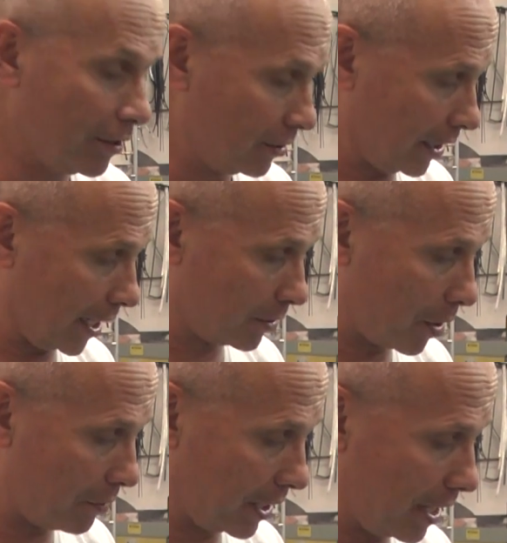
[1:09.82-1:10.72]
So that's
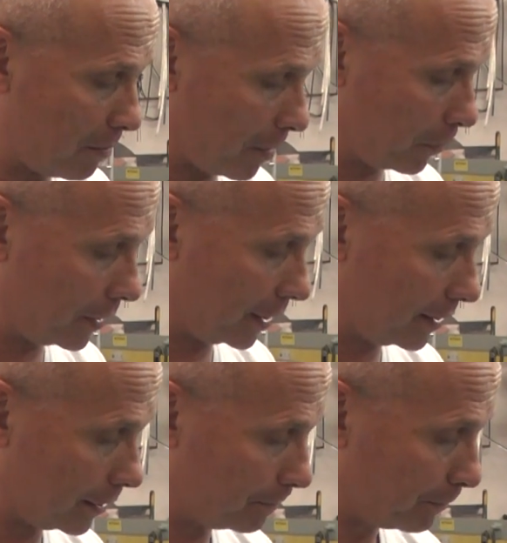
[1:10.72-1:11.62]
why we came up with
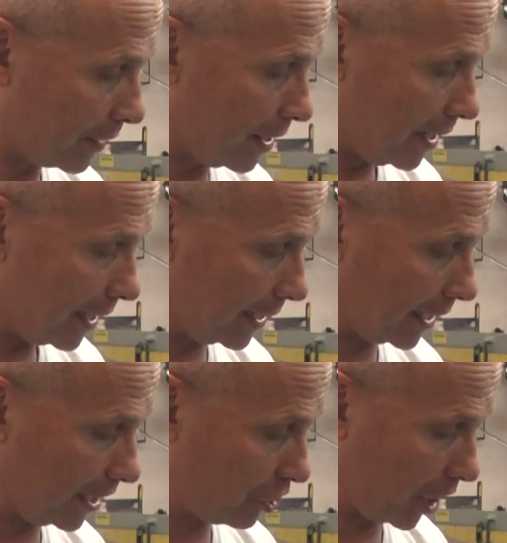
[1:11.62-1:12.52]
this. I can